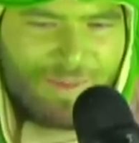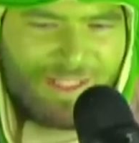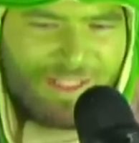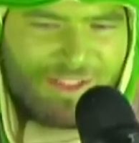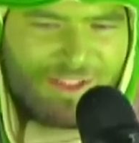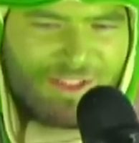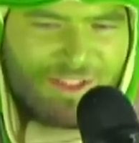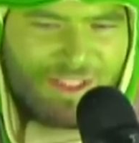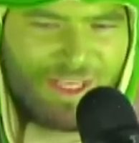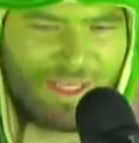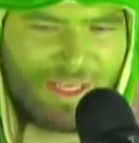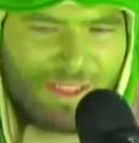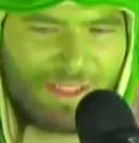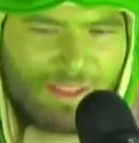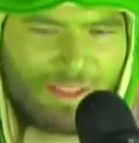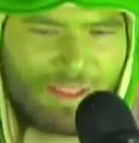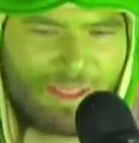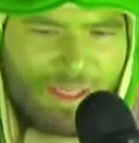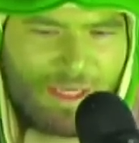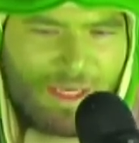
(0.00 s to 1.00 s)
my
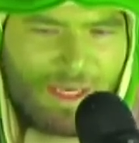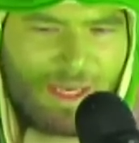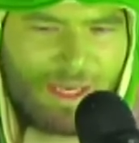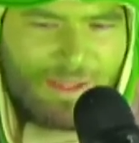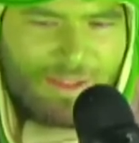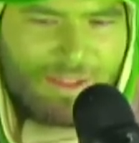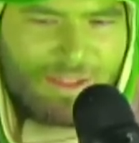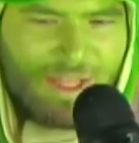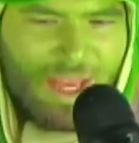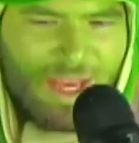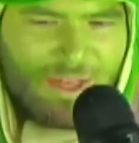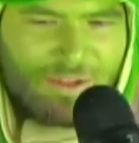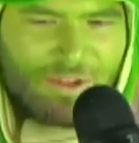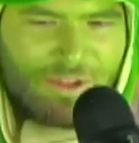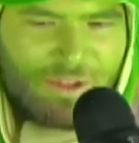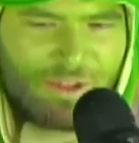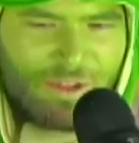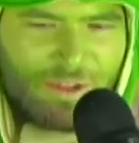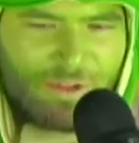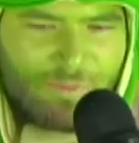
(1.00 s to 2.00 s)
skin, and the
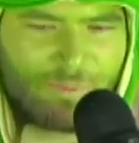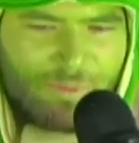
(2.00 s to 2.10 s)
texture